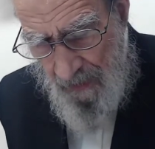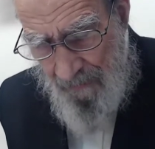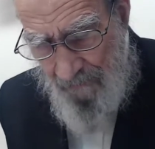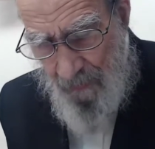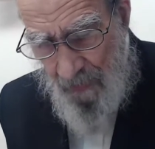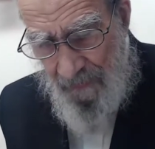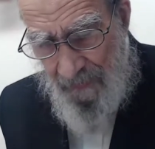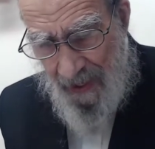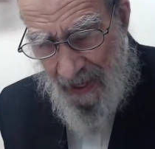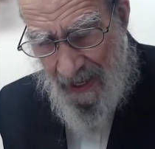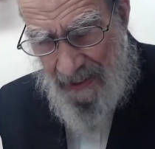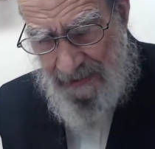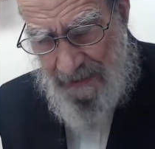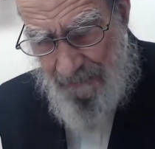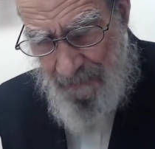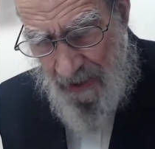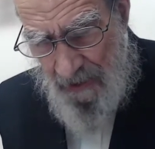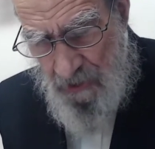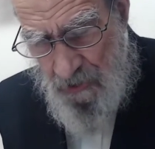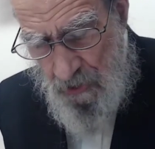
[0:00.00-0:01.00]
But the Esem
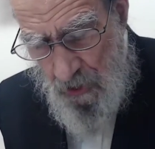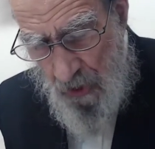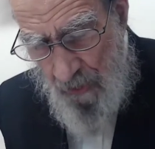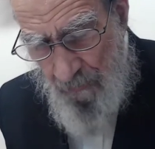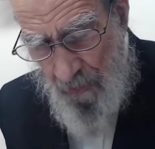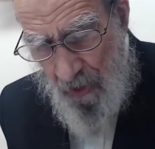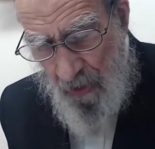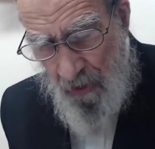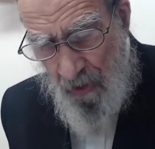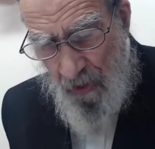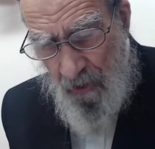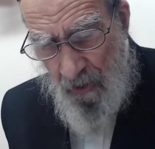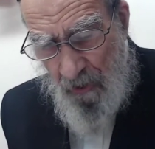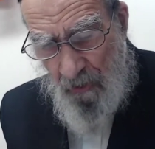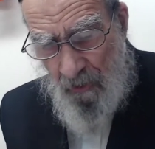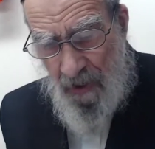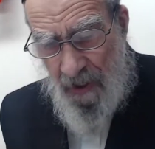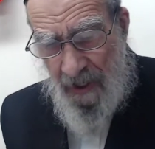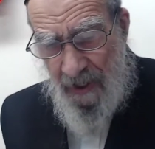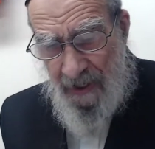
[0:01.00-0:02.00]

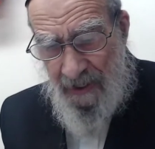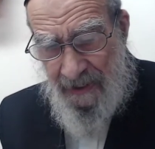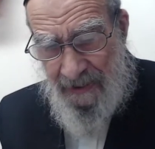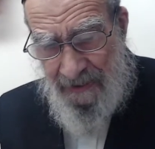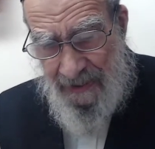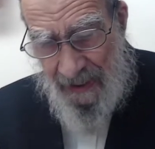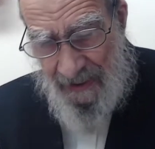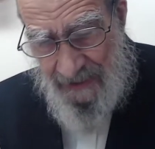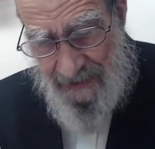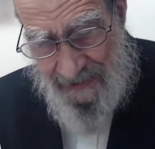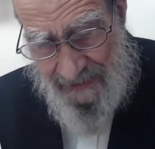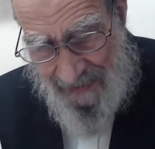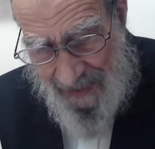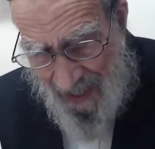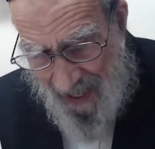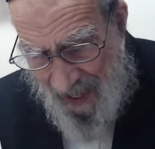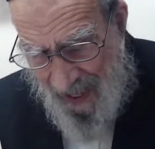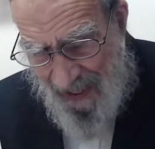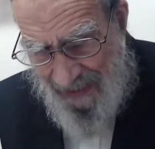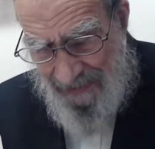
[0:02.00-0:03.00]
Hanshomo is
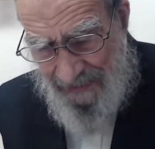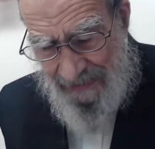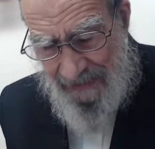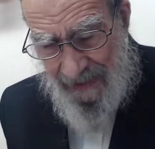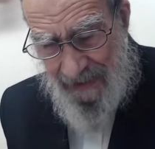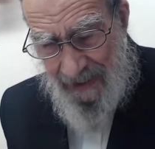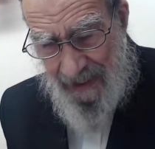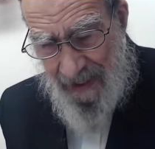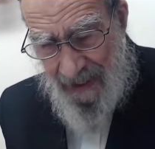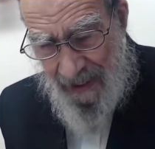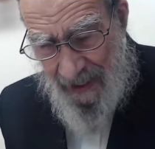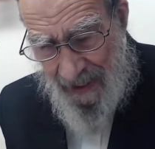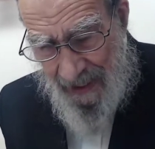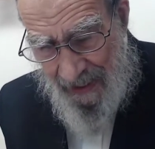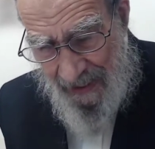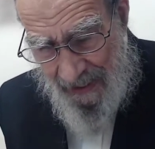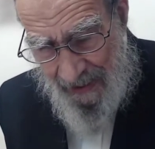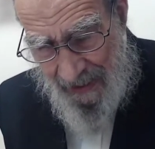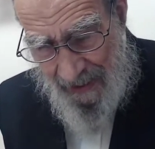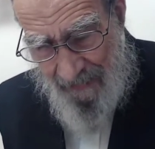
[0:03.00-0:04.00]
not
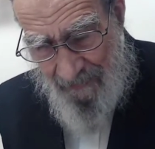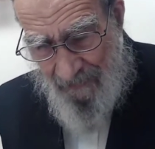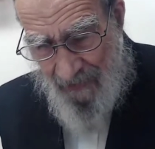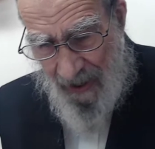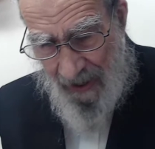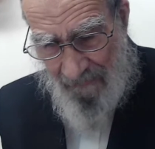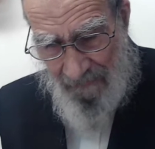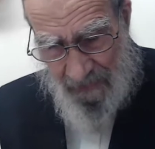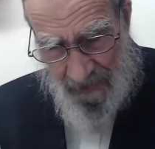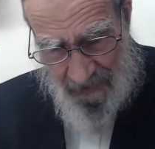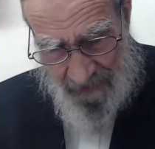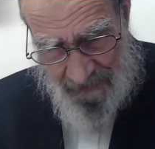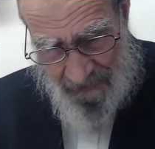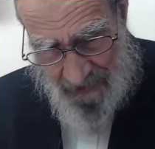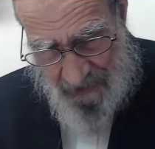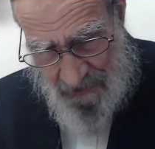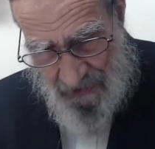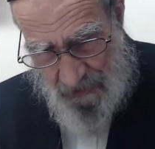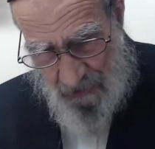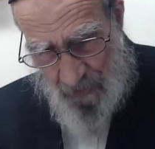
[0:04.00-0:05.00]
involved in
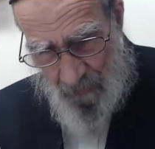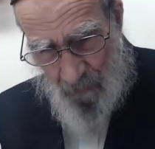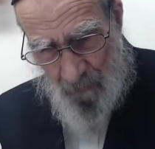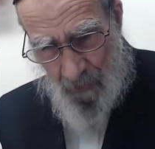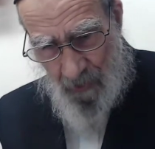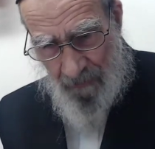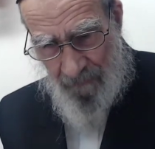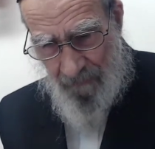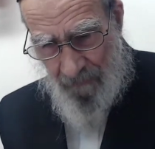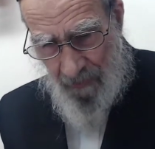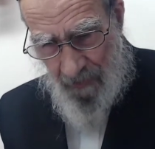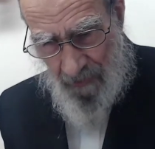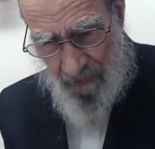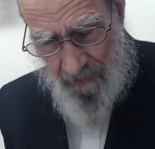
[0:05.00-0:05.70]
this warfare.